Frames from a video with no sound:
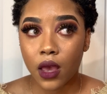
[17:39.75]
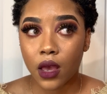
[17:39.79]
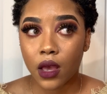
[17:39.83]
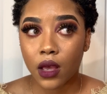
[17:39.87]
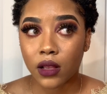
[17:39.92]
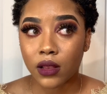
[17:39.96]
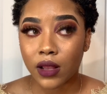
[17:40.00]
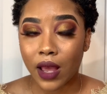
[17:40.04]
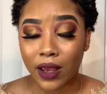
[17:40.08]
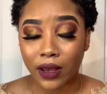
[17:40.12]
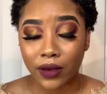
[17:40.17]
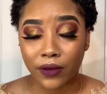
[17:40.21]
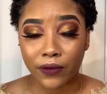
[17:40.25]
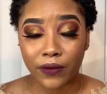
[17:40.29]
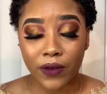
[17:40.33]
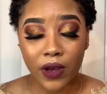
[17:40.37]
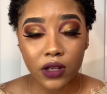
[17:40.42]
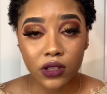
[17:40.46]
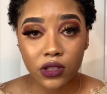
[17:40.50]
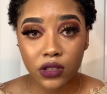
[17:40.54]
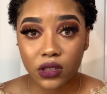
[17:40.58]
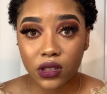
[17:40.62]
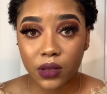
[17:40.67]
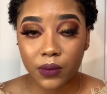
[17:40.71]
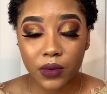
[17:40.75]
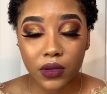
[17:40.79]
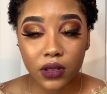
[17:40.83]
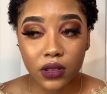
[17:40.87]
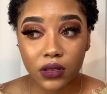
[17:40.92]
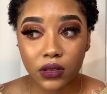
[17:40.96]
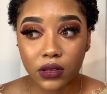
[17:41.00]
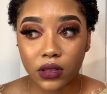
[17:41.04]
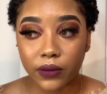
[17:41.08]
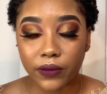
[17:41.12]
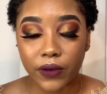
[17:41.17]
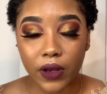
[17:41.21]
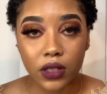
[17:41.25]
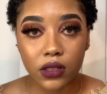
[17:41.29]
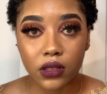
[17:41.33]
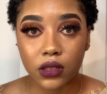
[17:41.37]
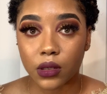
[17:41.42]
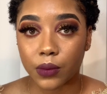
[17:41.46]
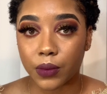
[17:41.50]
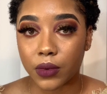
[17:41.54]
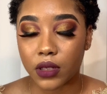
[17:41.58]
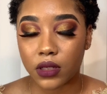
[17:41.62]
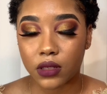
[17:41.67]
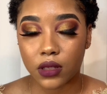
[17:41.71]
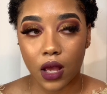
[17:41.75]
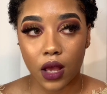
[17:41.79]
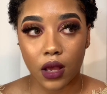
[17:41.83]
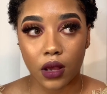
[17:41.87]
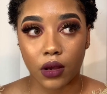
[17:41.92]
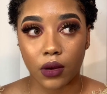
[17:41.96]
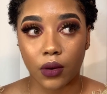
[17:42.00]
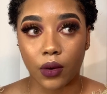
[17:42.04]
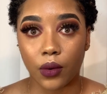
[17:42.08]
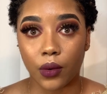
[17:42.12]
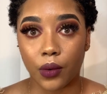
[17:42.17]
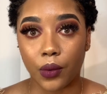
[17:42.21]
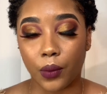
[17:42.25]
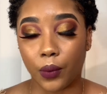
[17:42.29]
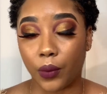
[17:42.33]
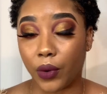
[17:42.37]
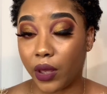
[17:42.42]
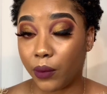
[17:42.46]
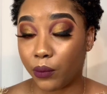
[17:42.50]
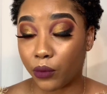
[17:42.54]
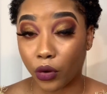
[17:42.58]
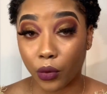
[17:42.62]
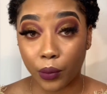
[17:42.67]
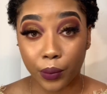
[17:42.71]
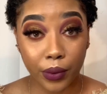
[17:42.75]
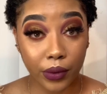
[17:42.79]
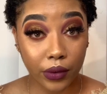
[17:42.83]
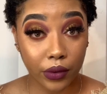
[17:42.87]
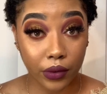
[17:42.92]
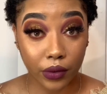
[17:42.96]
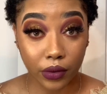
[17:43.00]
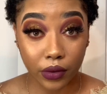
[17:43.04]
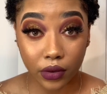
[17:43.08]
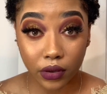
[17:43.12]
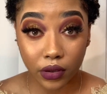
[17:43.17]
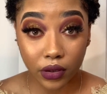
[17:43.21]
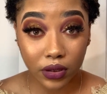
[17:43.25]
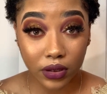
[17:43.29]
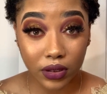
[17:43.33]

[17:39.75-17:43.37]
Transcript: Like vegetables, the vegetables are way more pure,